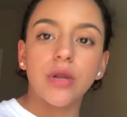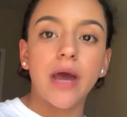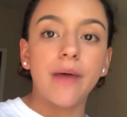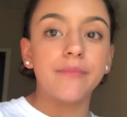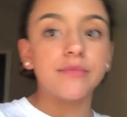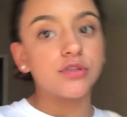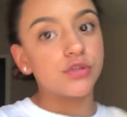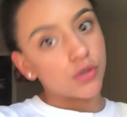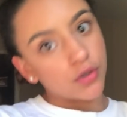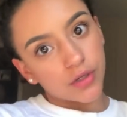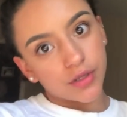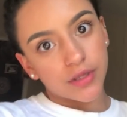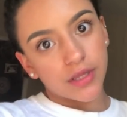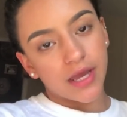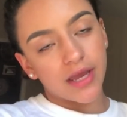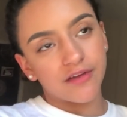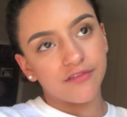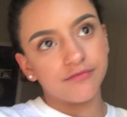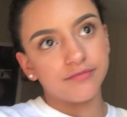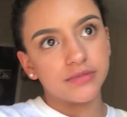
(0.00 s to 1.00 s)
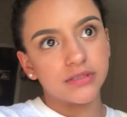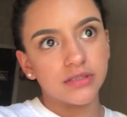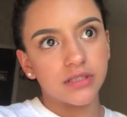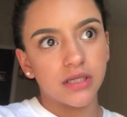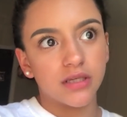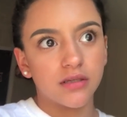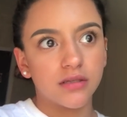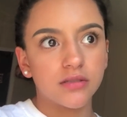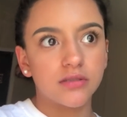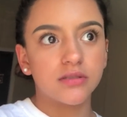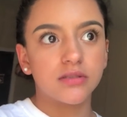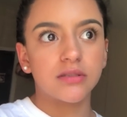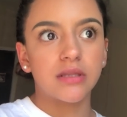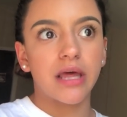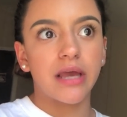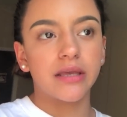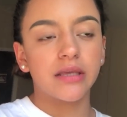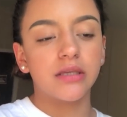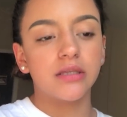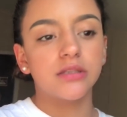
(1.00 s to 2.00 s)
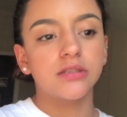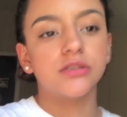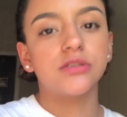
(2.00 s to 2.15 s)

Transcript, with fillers: I'm sorry that I've been like slacking.